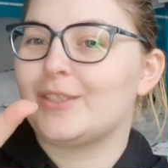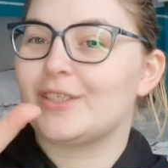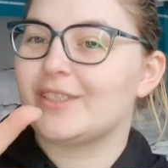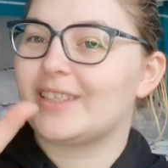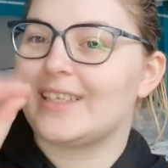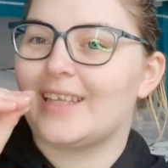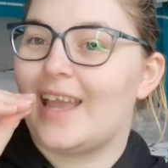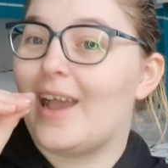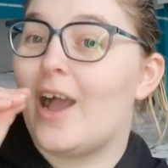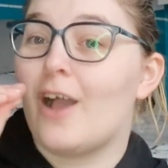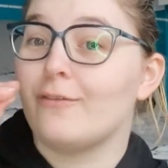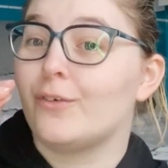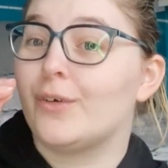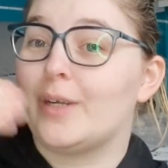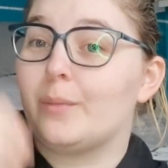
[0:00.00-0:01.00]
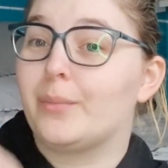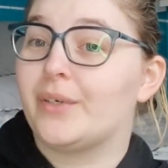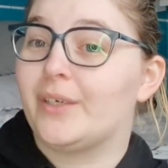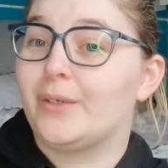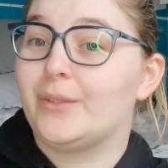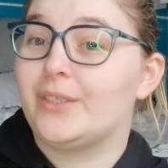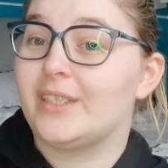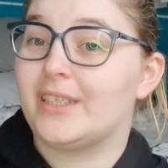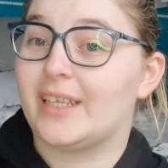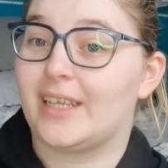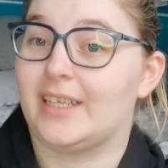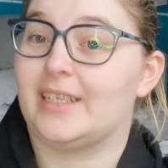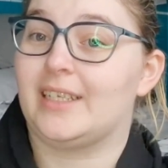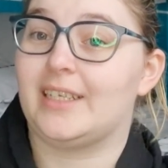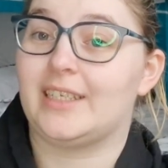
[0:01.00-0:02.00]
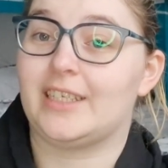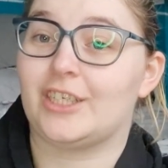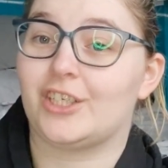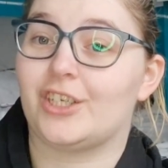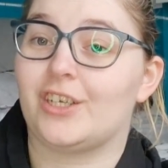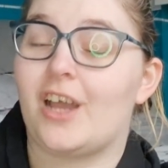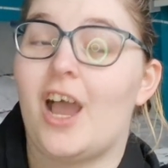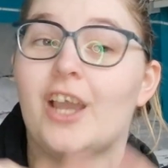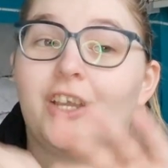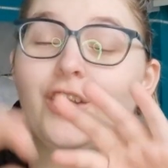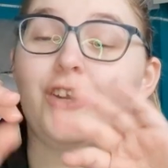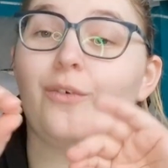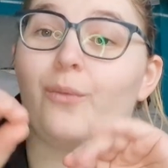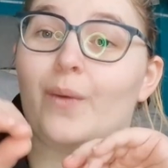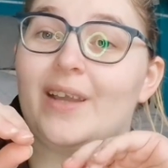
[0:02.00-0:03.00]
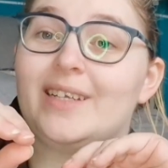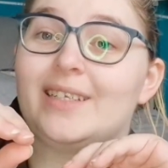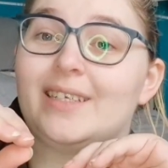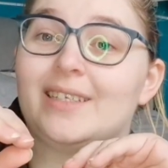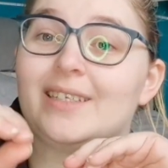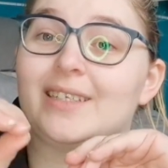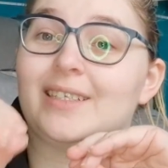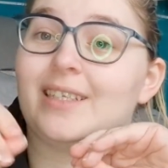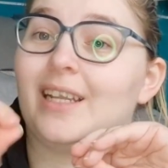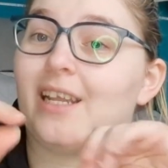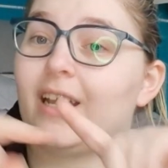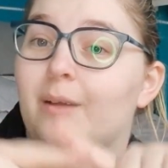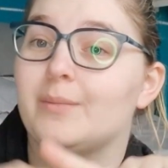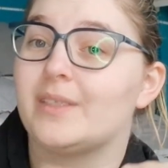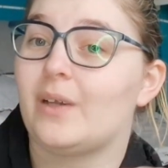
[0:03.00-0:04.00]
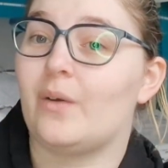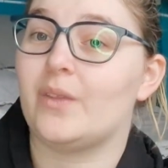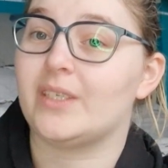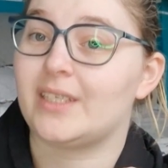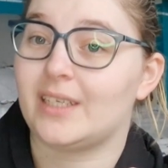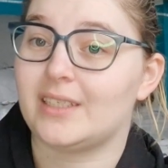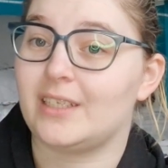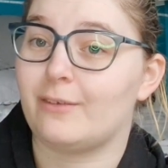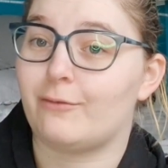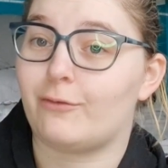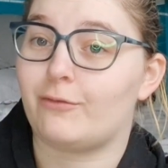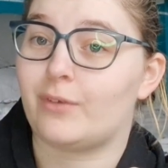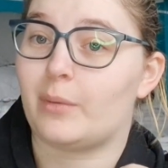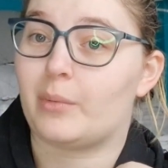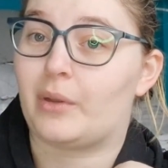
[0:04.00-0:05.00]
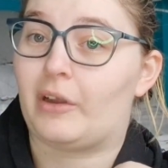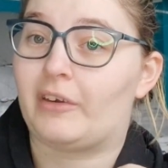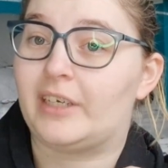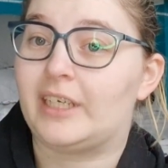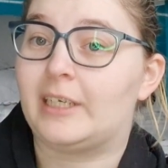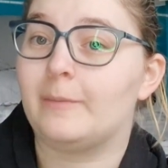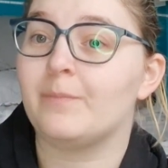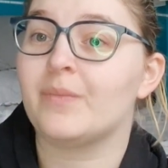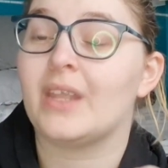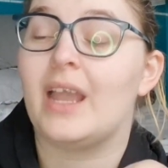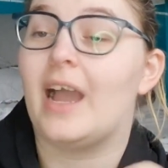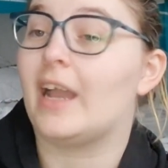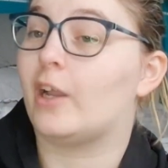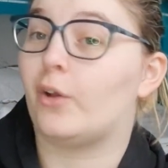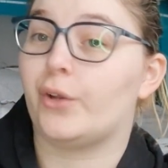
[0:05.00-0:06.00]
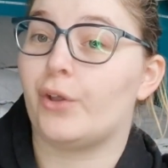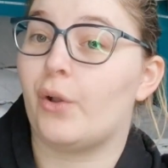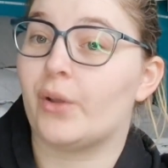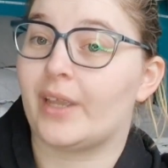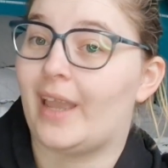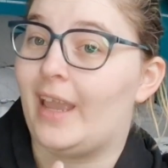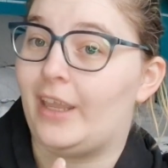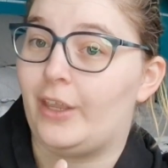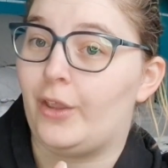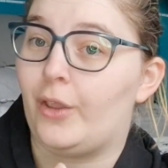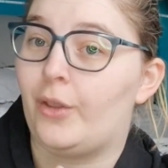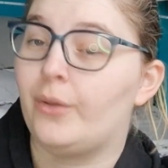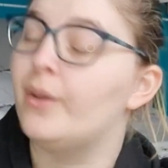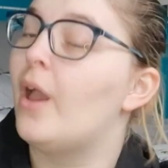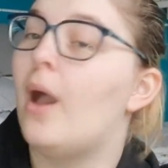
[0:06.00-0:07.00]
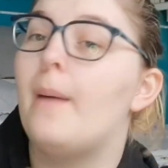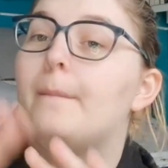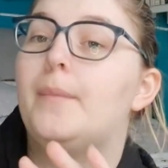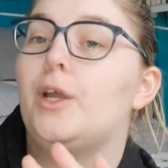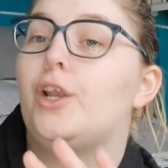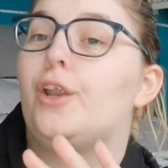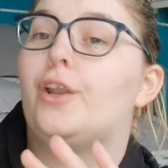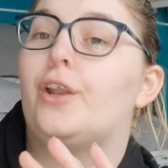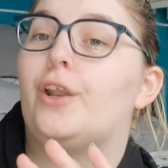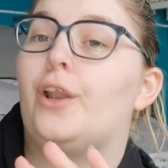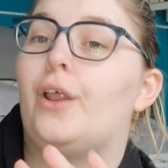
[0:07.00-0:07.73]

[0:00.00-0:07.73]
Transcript: I've already pre-ordered the Kindle edition. I could have waited until it comes out on the 16th of February and got it on KU. But no.